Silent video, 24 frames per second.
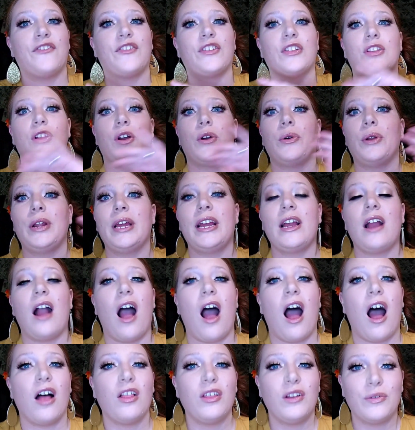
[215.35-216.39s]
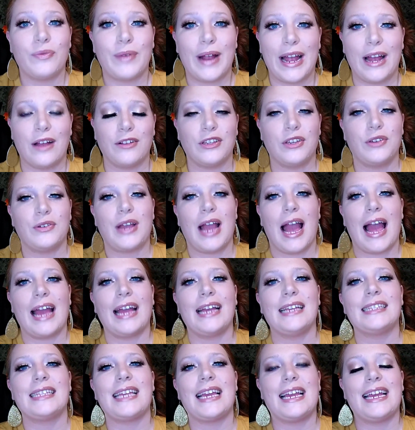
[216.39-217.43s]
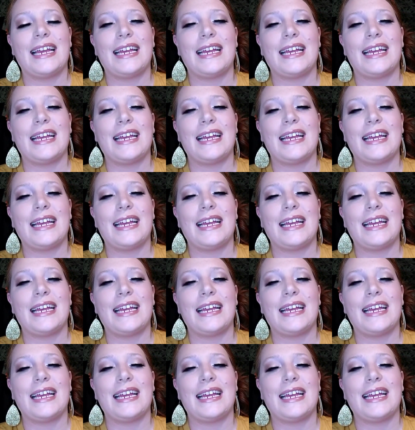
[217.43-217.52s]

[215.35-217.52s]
floating all around, you guys,